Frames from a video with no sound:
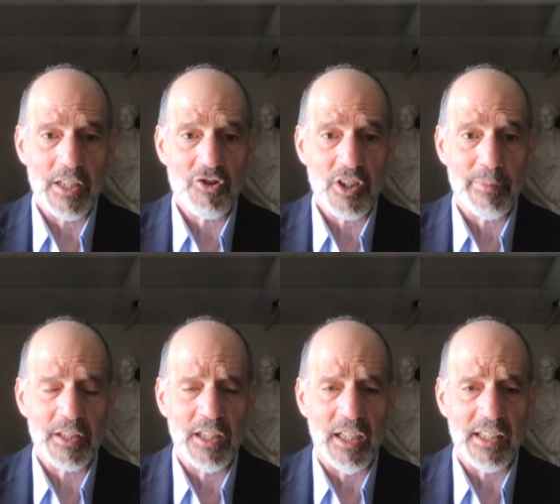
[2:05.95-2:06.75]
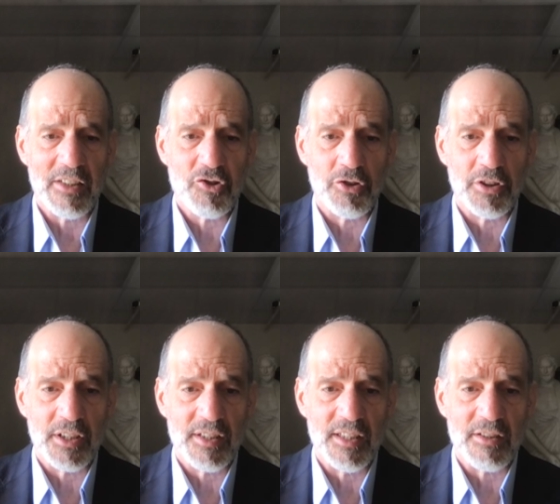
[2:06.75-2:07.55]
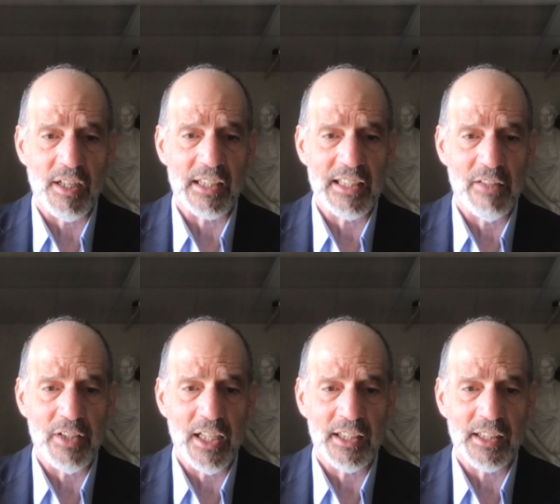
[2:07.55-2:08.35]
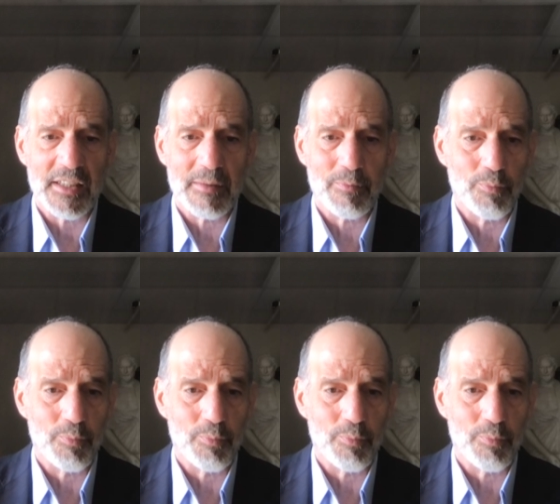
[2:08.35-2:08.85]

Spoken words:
he should have been Gaius Julius Caesar Octavianus,